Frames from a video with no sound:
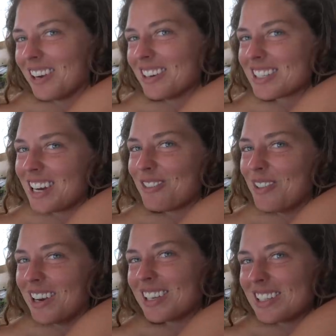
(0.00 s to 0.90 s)
and it's kind of
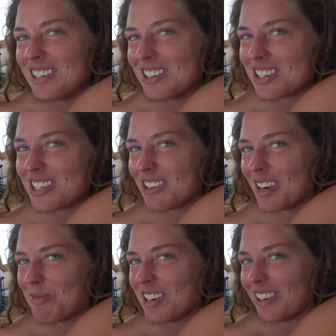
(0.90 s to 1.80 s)
fun because you just show
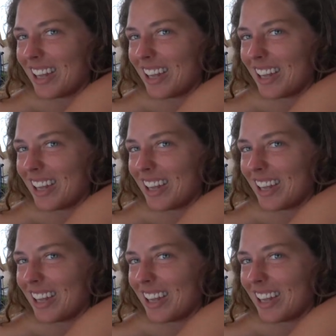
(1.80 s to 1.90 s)
up and you're